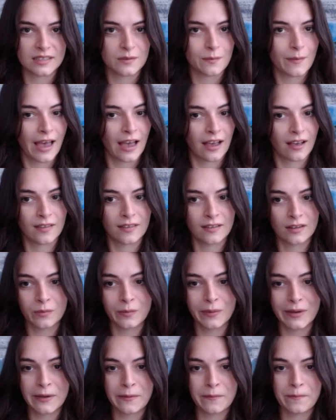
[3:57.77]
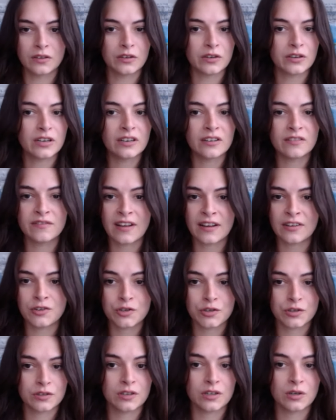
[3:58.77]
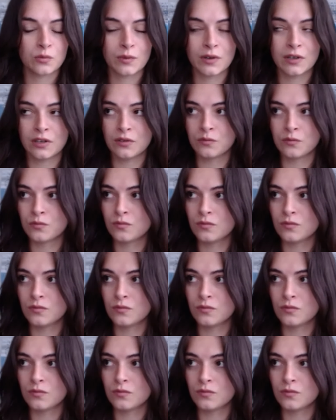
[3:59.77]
back a little bit. Your adventurer will